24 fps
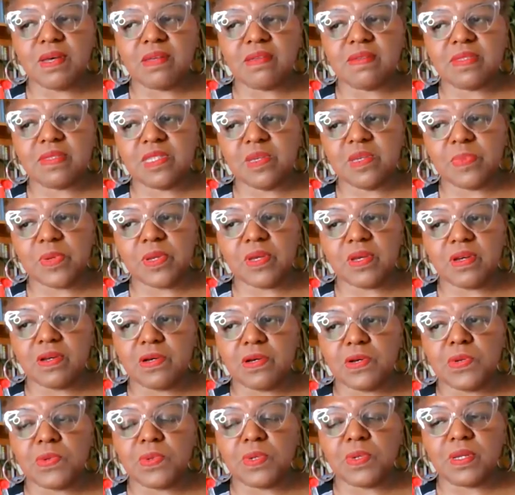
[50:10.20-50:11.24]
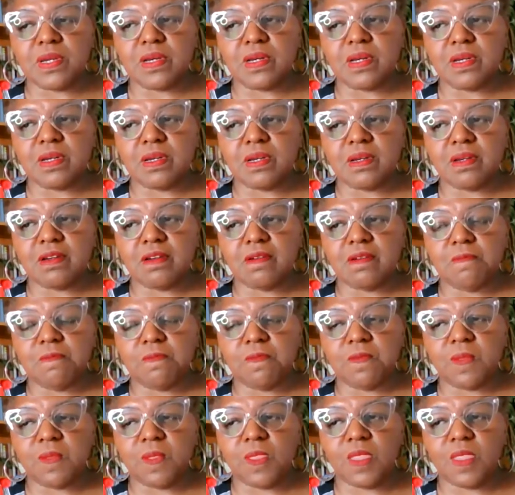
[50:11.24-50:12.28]
a zip code.
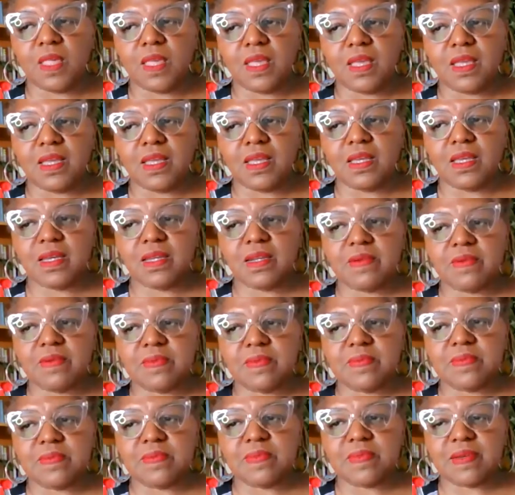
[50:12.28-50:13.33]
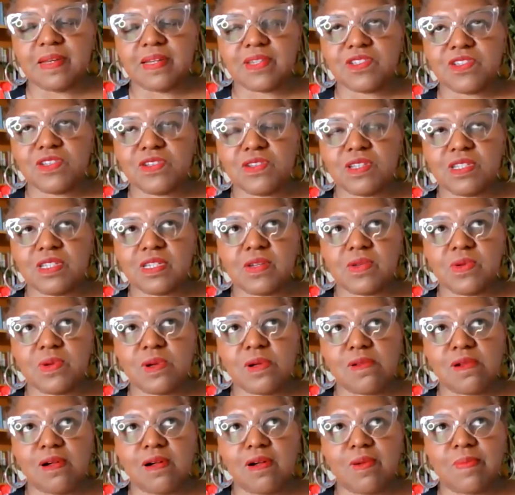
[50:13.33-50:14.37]
And I shouldn't tell you
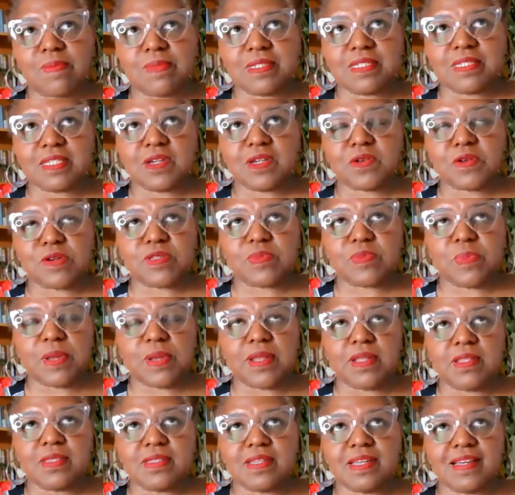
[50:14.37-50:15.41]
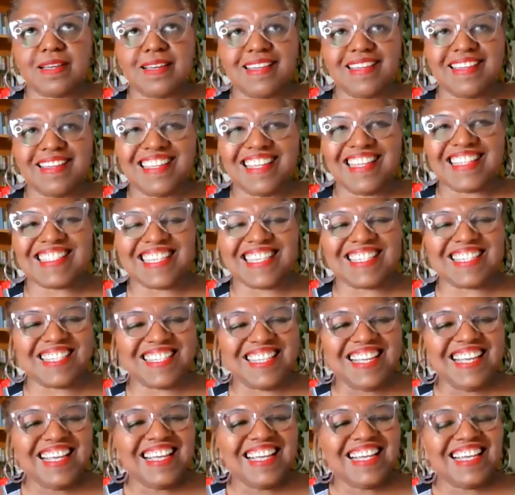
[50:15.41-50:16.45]
all my secrets, but it's
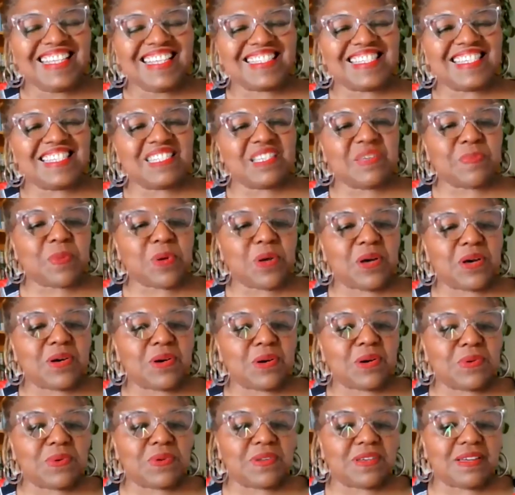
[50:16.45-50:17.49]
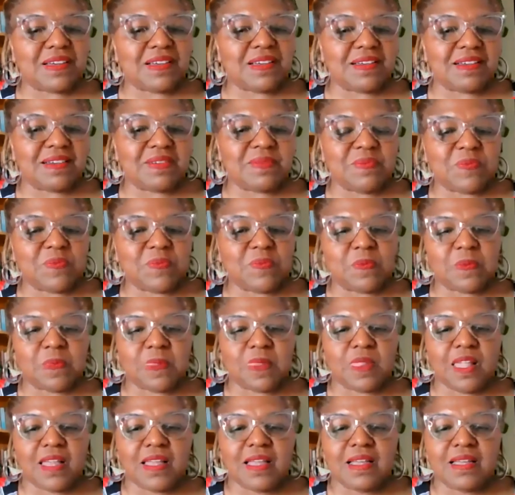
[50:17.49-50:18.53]
a zip code.
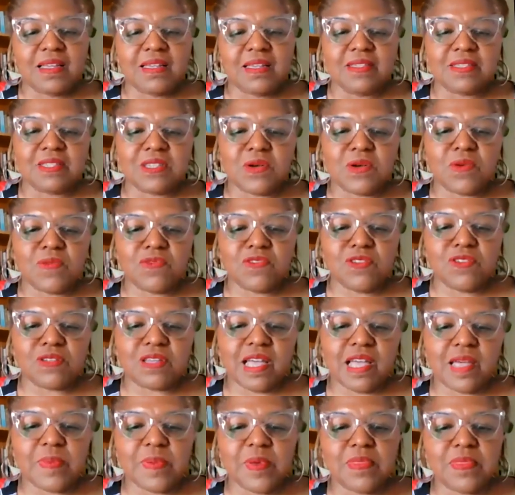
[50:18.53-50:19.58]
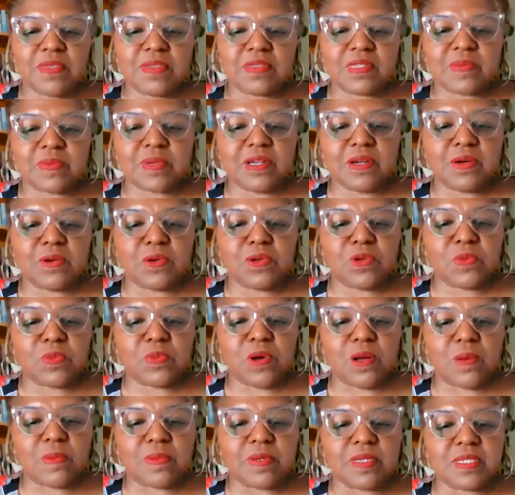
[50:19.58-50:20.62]
So if you type in the zip code, you'll
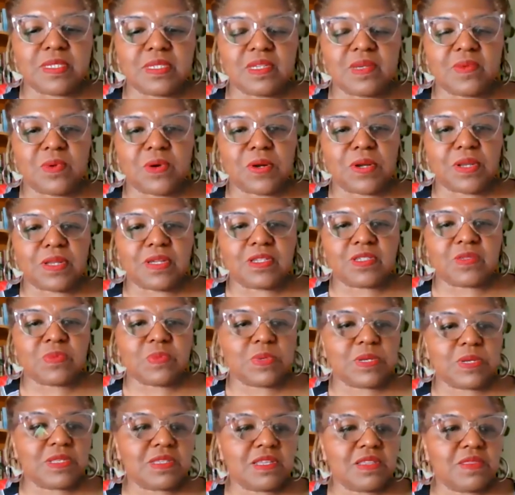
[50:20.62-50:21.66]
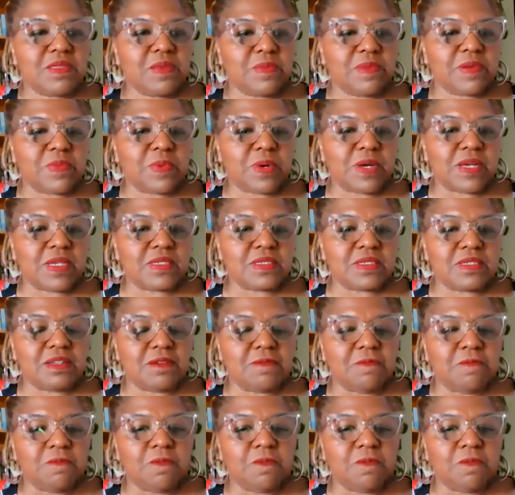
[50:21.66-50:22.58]
probably see where it is, but it's in the Midwest.